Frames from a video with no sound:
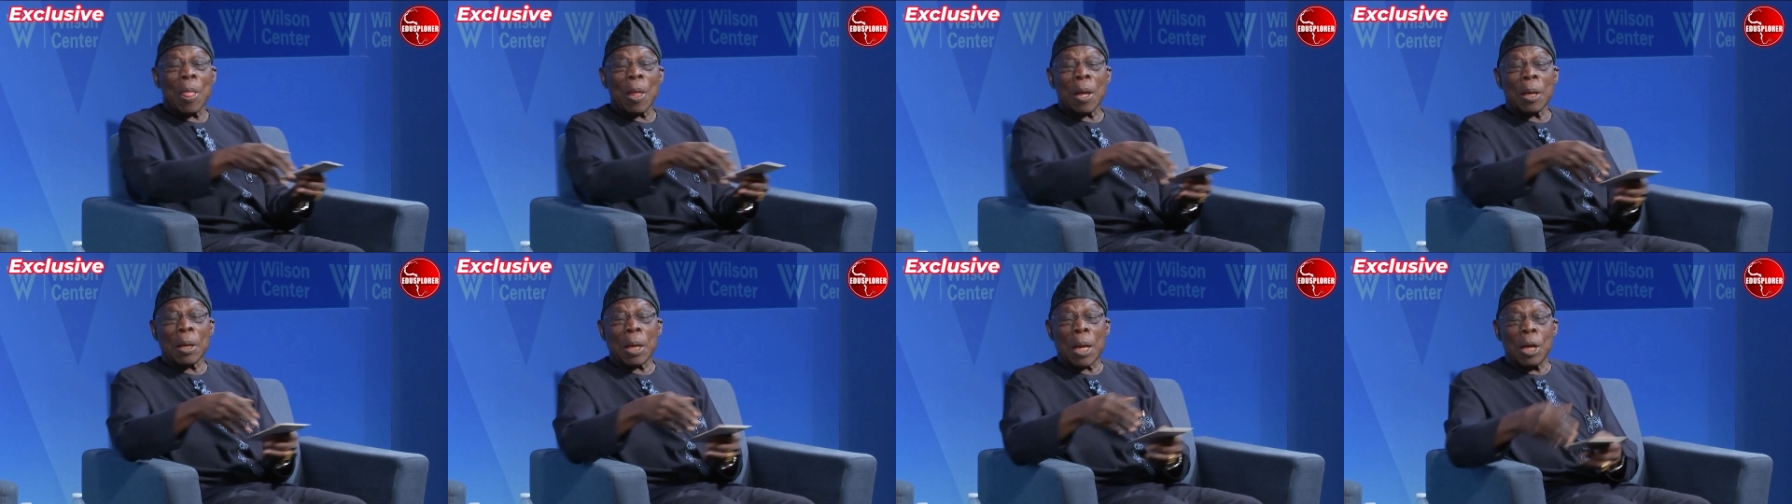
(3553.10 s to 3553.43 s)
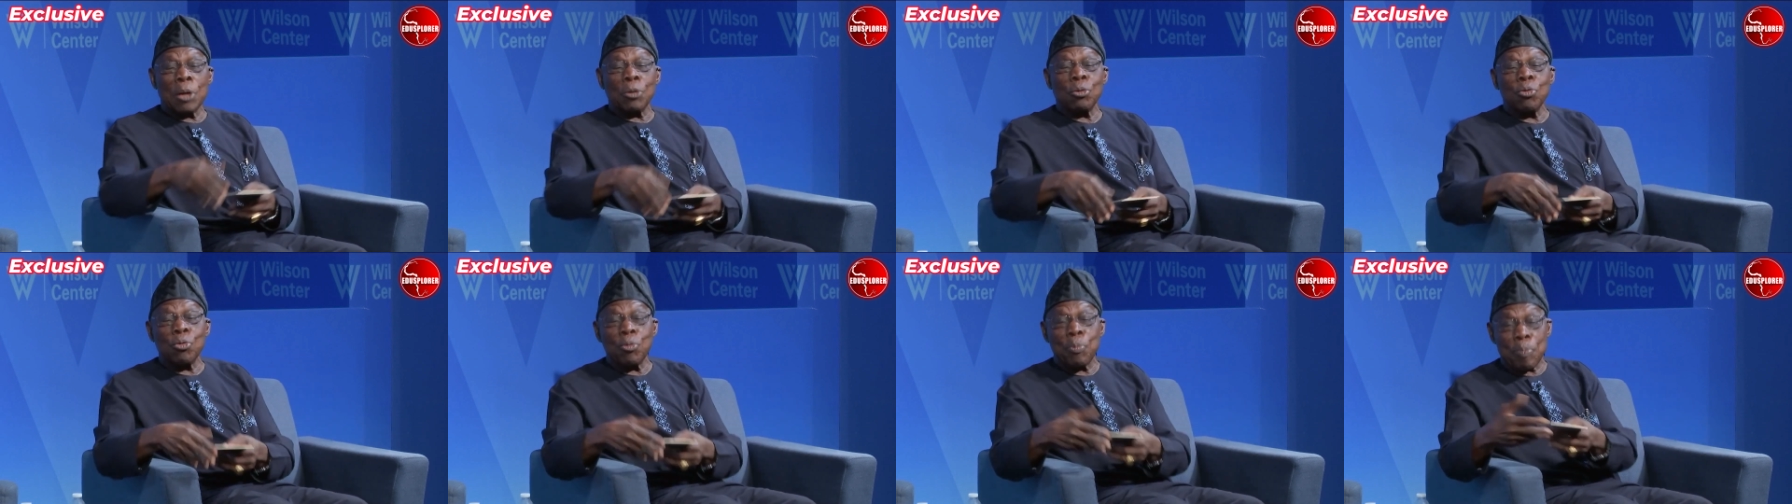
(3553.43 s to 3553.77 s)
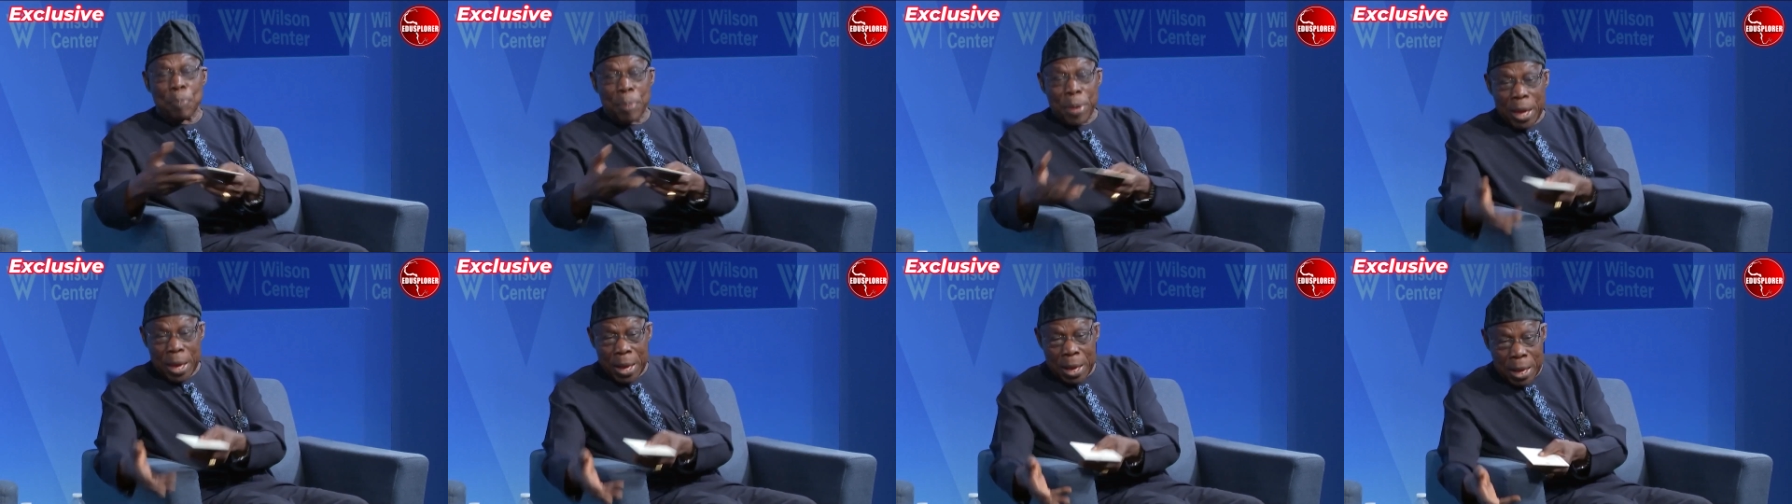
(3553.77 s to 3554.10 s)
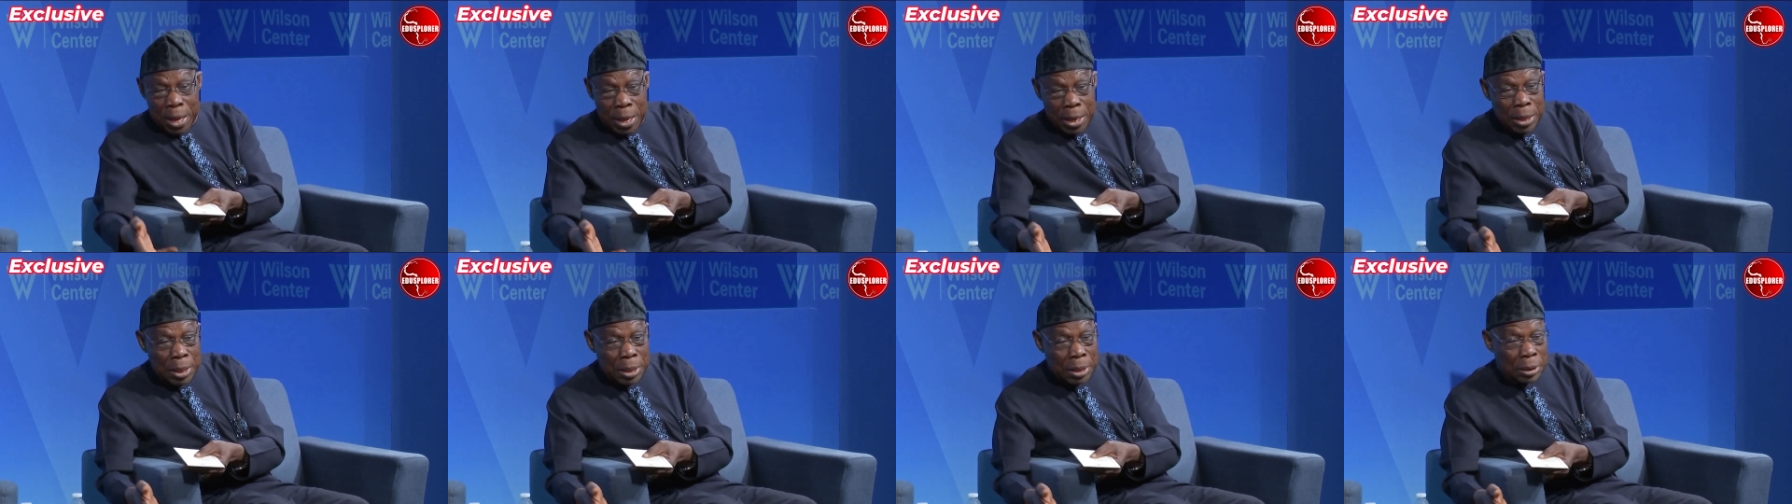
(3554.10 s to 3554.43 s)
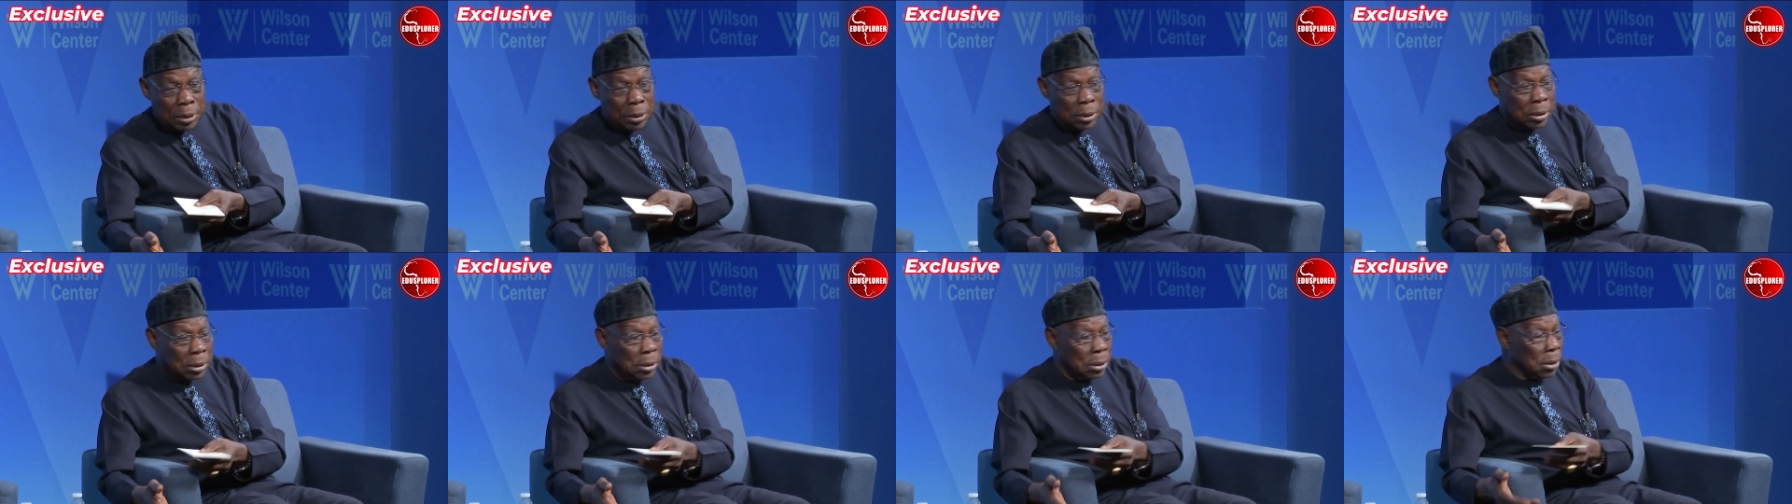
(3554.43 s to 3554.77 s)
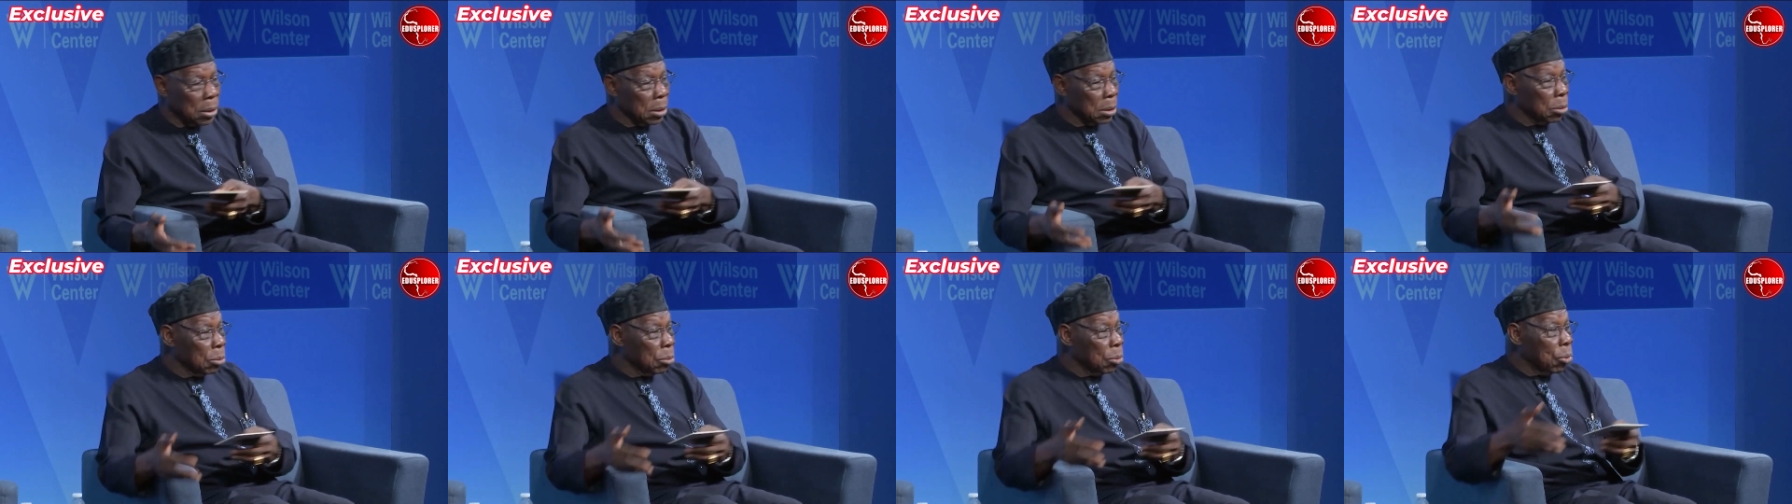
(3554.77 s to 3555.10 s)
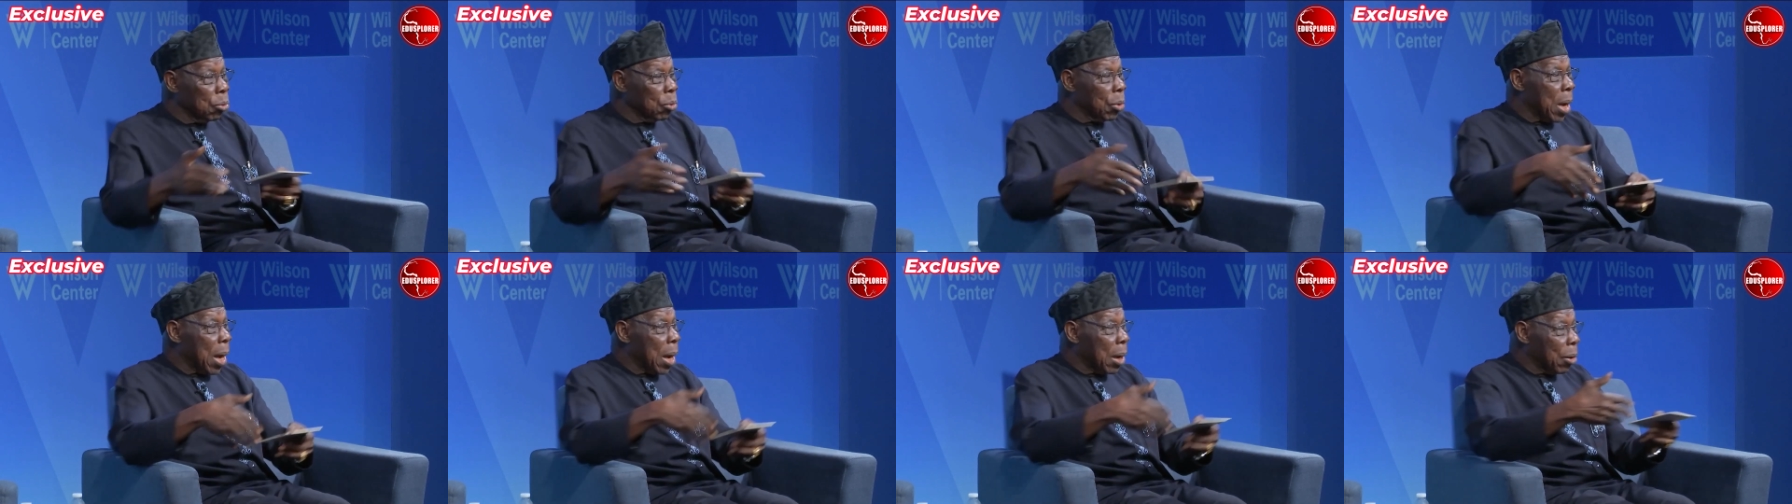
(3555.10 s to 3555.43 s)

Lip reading: can you pay in local